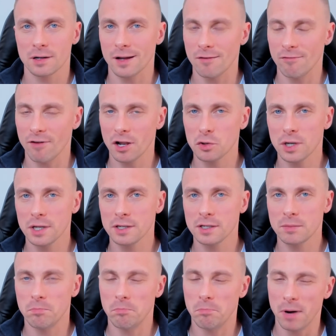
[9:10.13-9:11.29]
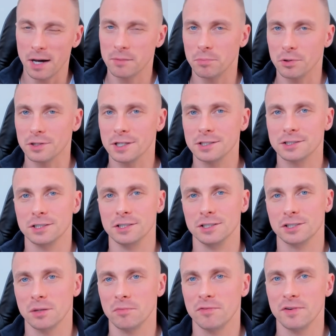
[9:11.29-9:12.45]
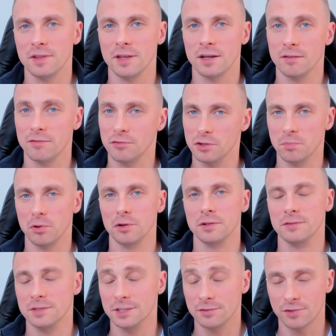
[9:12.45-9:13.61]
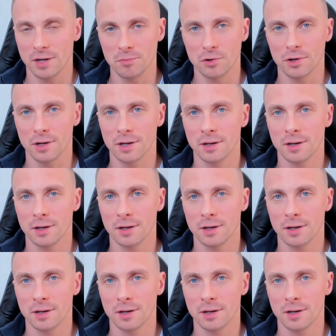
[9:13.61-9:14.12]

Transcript: evaluate it, but potentially something that if you deploy this framework,